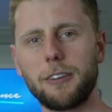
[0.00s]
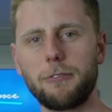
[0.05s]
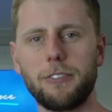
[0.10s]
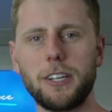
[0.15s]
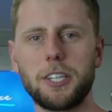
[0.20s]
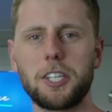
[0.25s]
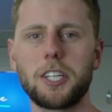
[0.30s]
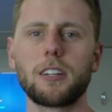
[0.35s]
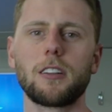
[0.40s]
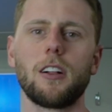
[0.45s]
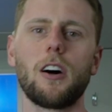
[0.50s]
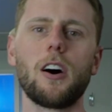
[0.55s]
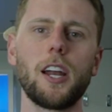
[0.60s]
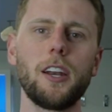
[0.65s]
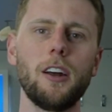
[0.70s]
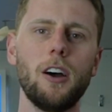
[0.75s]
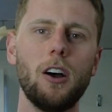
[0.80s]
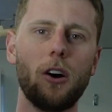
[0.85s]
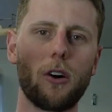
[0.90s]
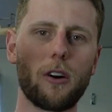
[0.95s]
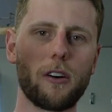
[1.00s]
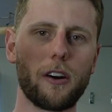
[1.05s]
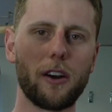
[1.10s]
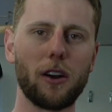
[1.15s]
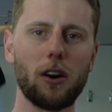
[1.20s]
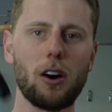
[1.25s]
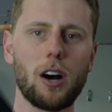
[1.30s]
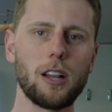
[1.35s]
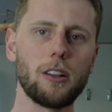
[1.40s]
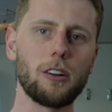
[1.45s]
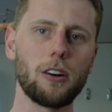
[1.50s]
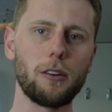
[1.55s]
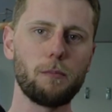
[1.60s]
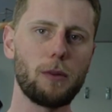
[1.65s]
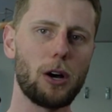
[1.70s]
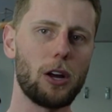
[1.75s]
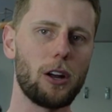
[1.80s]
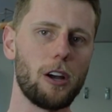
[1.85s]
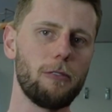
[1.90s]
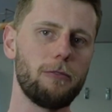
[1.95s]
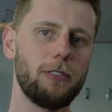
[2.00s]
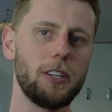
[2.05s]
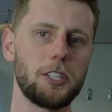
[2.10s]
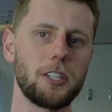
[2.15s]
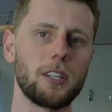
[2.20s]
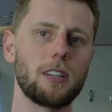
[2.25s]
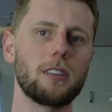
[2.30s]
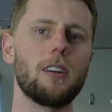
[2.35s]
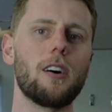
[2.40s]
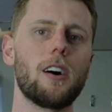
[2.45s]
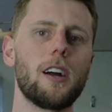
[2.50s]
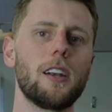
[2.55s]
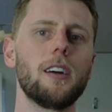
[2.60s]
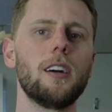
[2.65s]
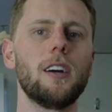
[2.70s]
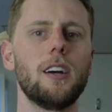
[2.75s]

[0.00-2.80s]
fishing line or a nylon mono fishing line?